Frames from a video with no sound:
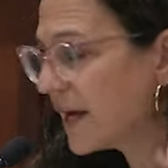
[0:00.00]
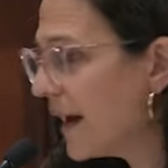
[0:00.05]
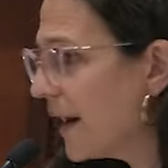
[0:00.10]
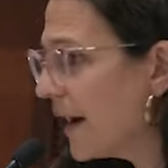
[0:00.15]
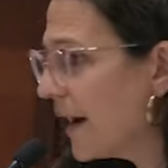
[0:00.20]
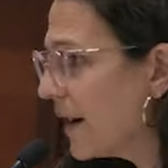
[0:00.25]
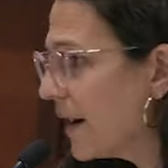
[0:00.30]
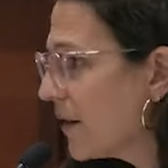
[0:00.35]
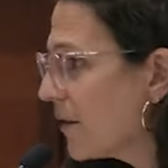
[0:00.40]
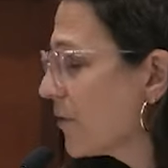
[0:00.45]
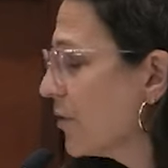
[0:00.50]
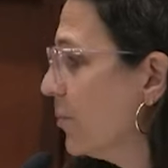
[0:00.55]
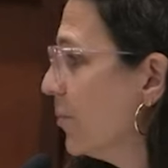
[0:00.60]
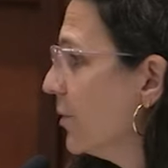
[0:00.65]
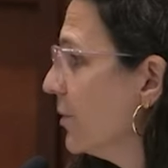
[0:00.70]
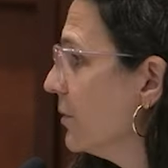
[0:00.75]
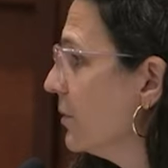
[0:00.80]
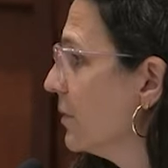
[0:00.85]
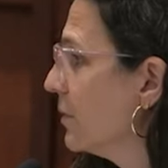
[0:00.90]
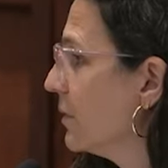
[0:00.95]
The
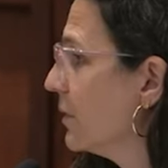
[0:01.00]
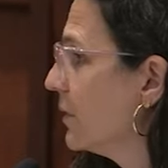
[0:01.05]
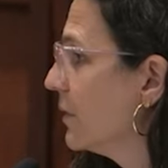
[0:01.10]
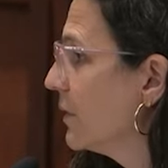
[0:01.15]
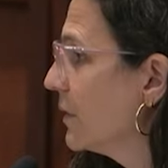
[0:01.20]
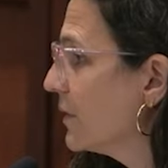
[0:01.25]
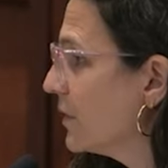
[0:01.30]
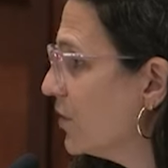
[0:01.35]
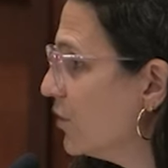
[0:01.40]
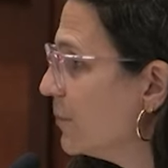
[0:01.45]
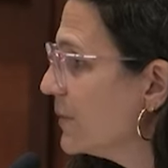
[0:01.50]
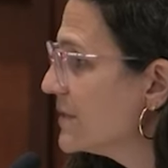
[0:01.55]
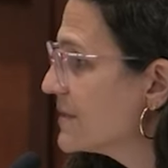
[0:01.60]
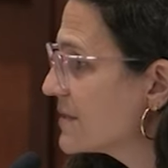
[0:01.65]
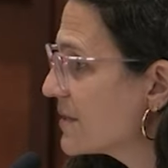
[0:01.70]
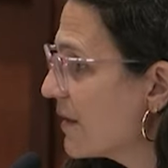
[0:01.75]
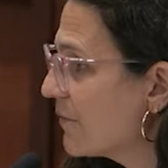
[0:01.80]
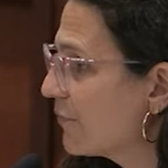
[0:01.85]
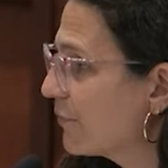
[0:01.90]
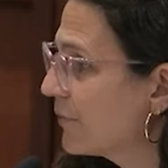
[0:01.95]
terrible human
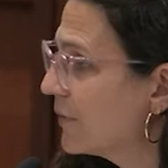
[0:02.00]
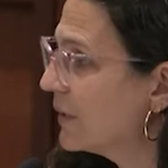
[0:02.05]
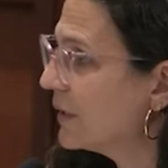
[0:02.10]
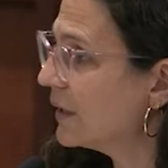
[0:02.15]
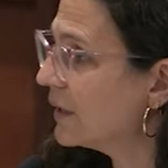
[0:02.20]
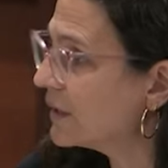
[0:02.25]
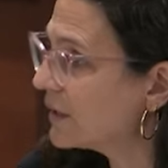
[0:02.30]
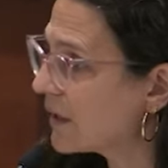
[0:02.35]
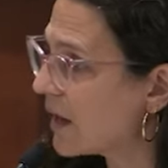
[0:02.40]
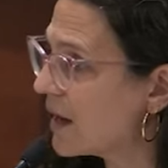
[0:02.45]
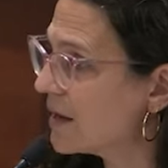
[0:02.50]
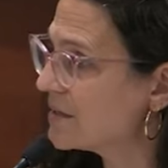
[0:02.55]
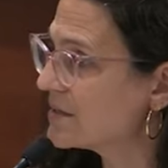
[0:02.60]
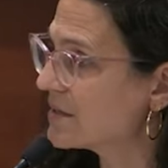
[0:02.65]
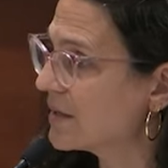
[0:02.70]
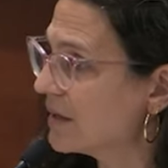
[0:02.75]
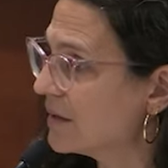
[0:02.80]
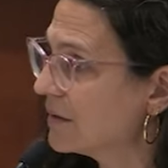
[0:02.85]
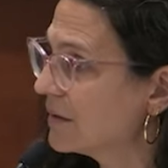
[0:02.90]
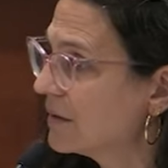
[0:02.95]
suffering in
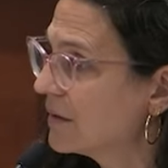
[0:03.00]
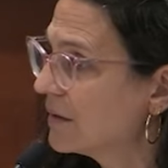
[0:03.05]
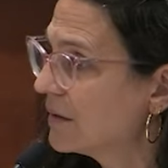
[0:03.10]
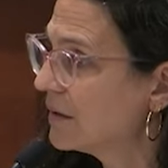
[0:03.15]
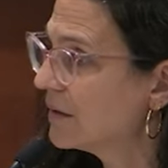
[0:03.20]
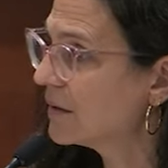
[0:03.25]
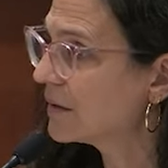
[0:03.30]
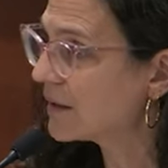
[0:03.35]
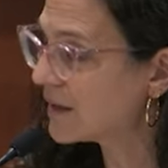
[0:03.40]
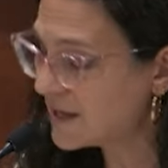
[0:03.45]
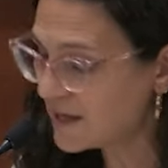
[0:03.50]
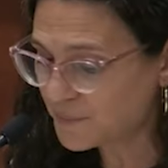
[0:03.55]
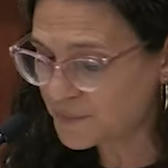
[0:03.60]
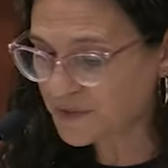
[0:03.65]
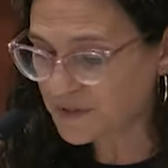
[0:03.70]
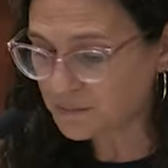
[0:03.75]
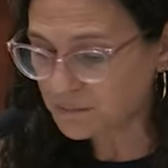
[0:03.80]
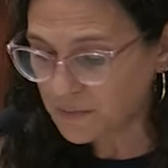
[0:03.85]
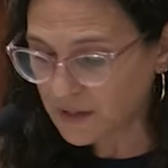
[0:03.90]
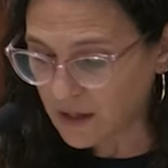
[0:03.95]
Gaza
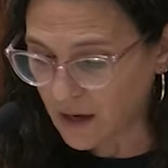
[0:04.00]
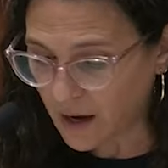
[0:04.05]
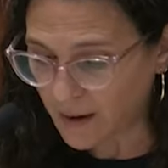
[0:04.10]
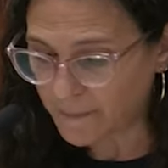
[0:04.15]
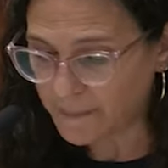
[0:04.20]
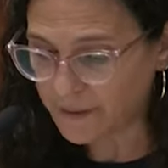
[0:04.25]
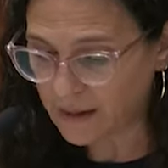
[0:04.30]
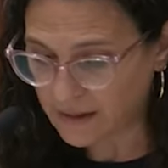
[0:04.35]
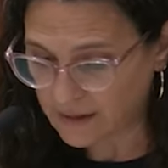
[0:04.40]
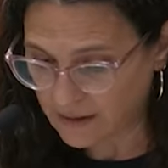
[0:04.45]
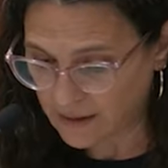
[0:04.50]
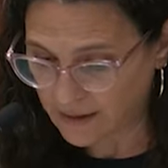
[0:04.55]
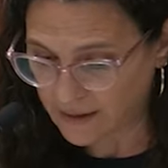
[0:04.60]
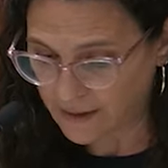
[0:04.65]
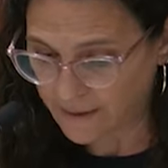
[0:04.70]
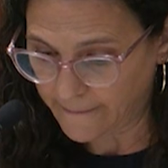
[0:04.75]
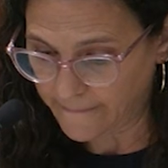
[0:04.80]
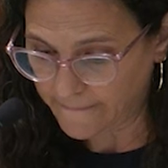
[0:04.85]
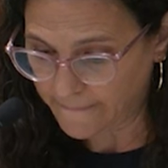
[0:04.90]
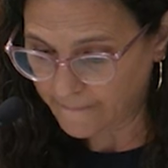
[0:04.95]
keeps me up at
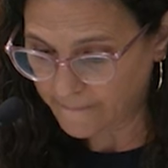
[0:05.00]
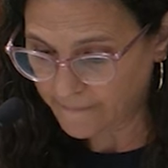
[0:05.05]
night.